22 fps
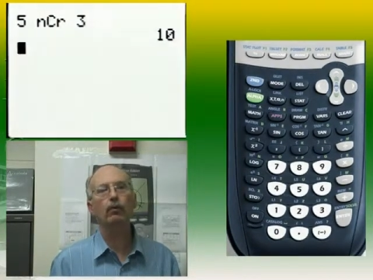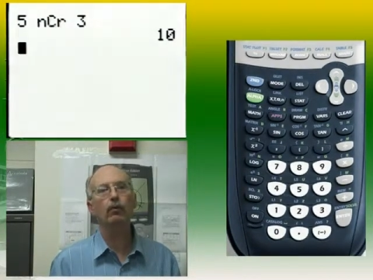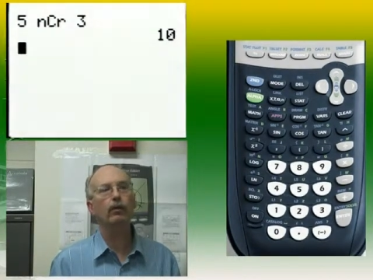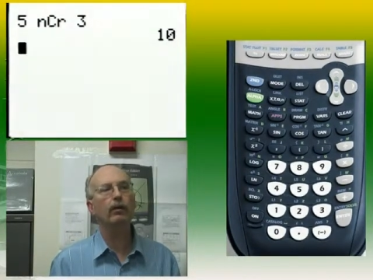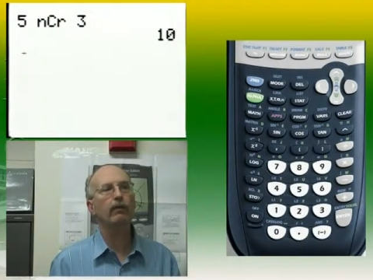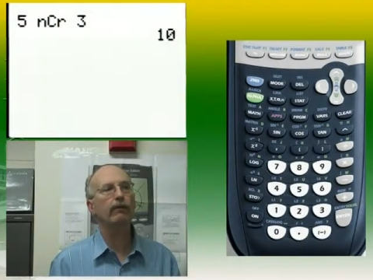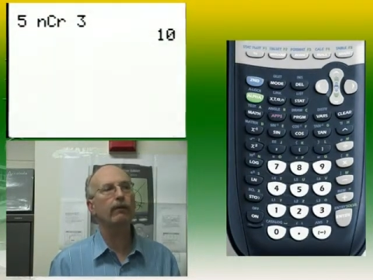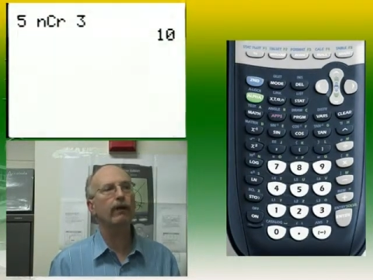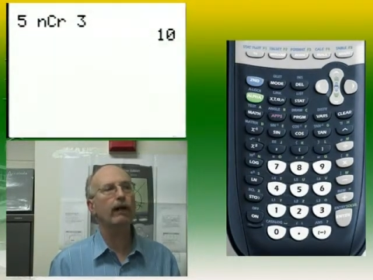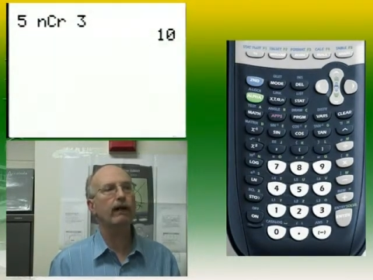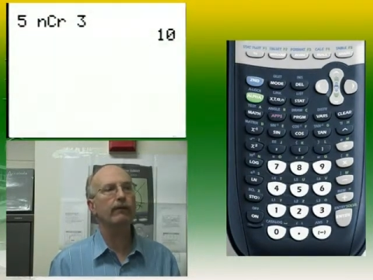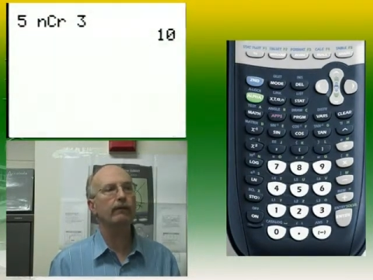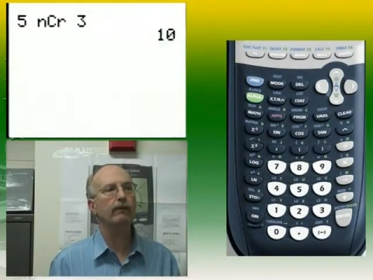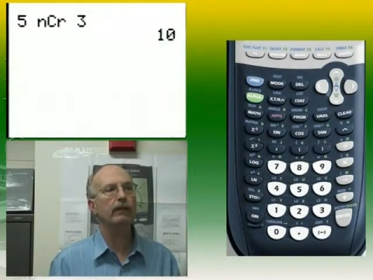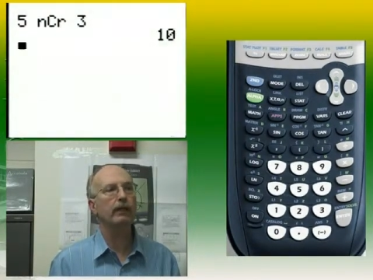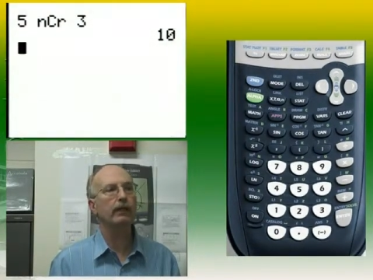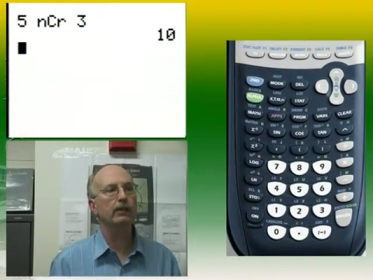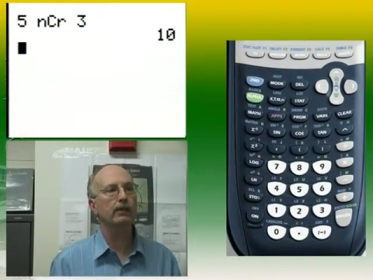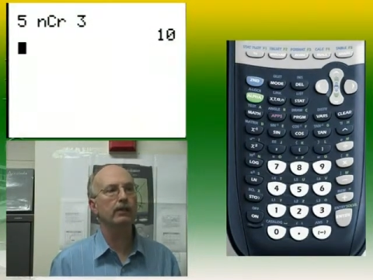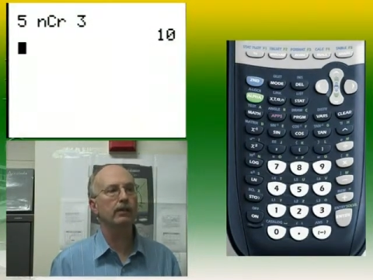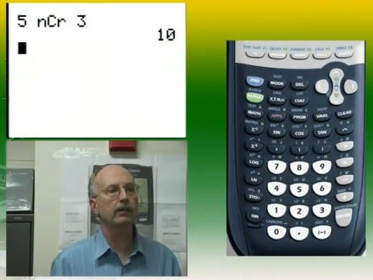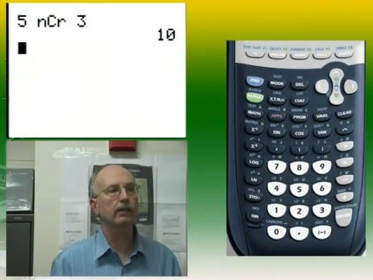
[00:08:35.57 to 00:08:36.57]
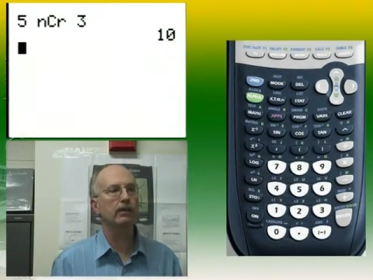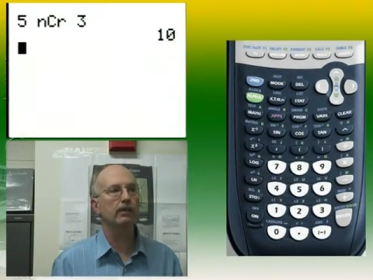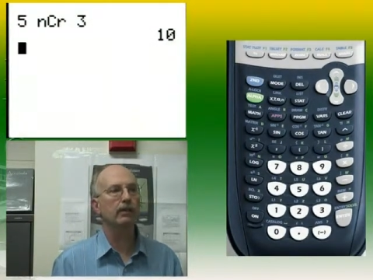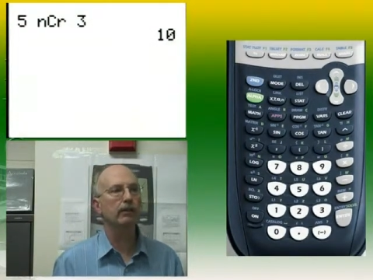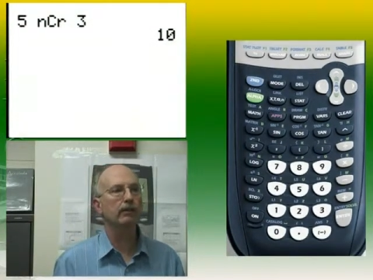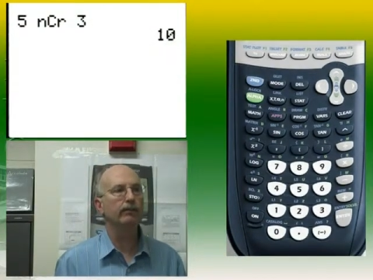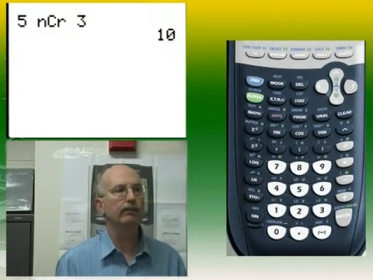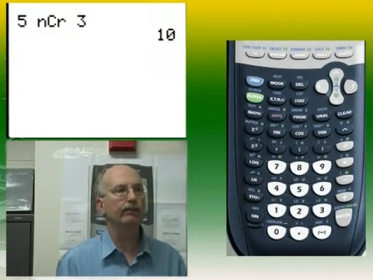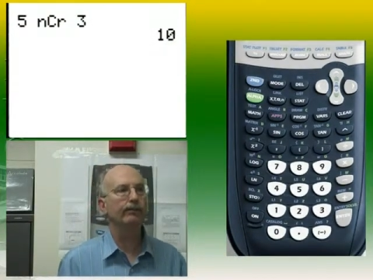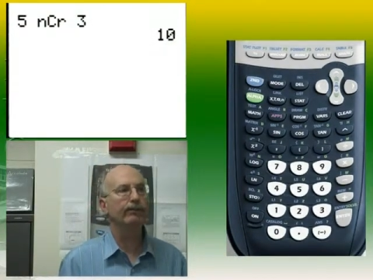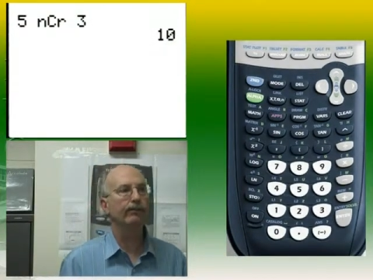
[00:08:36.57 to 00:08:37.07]
with 5 dice.
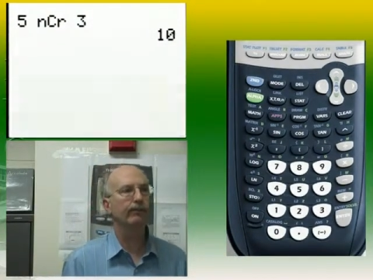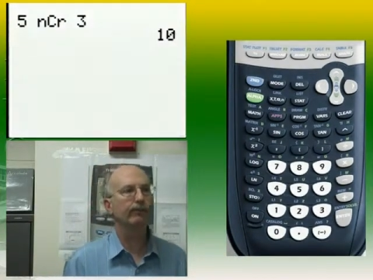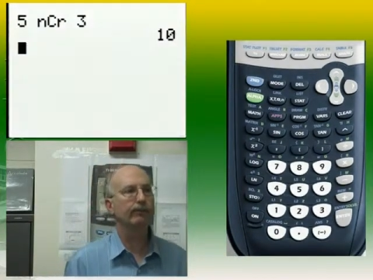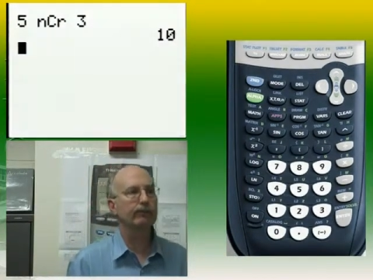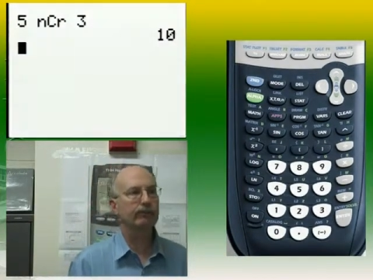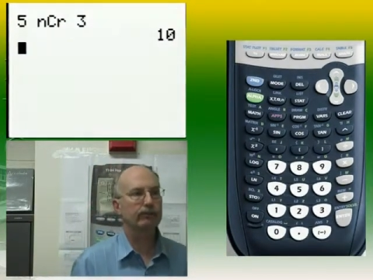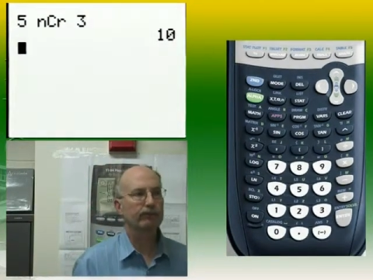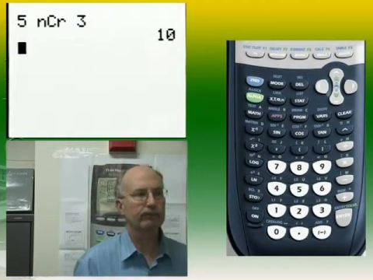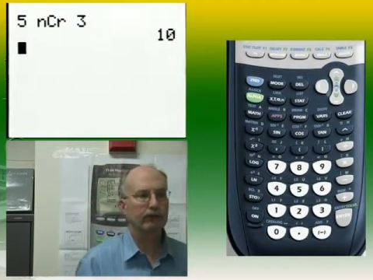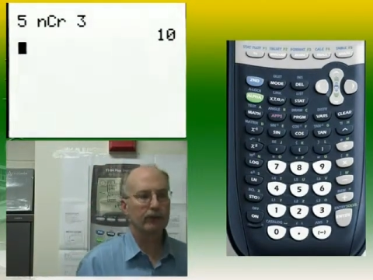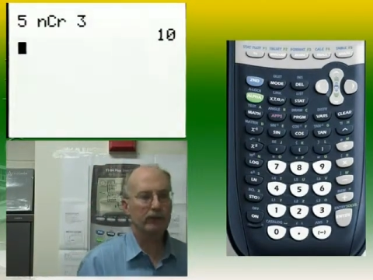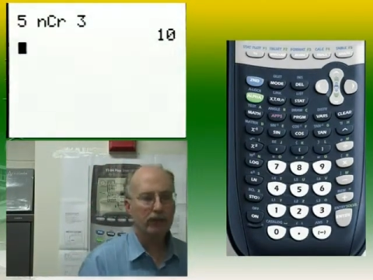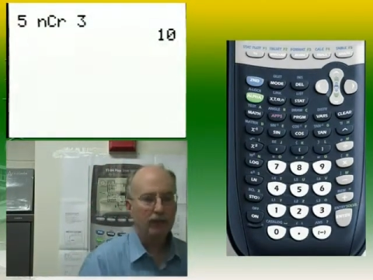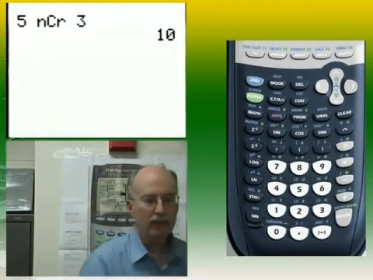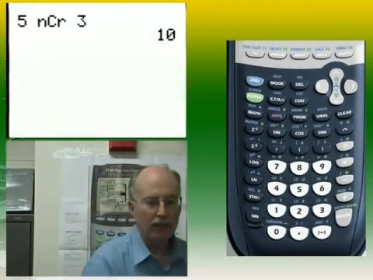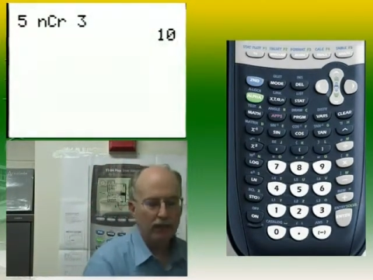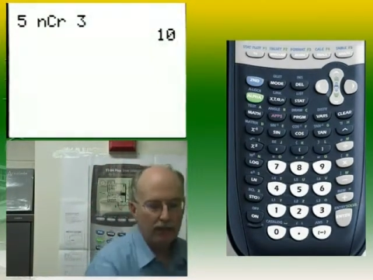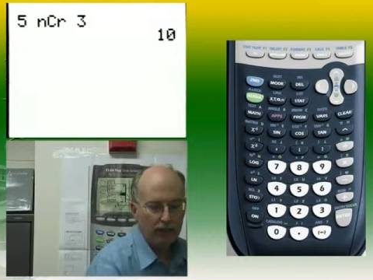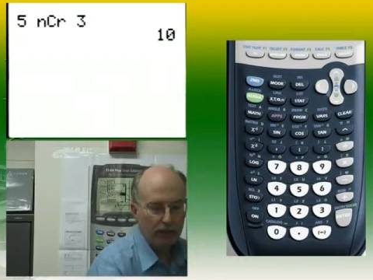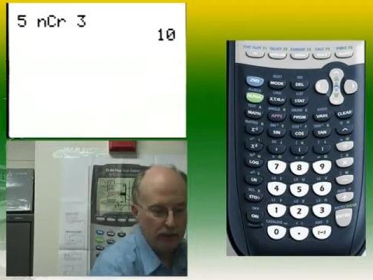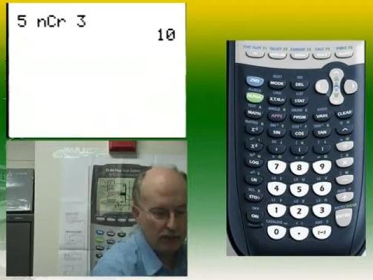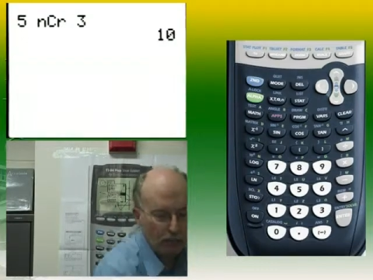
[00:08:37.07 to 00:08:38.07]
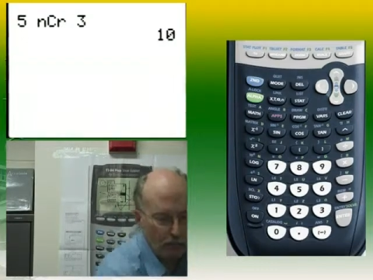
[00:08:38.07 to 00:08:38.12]
And the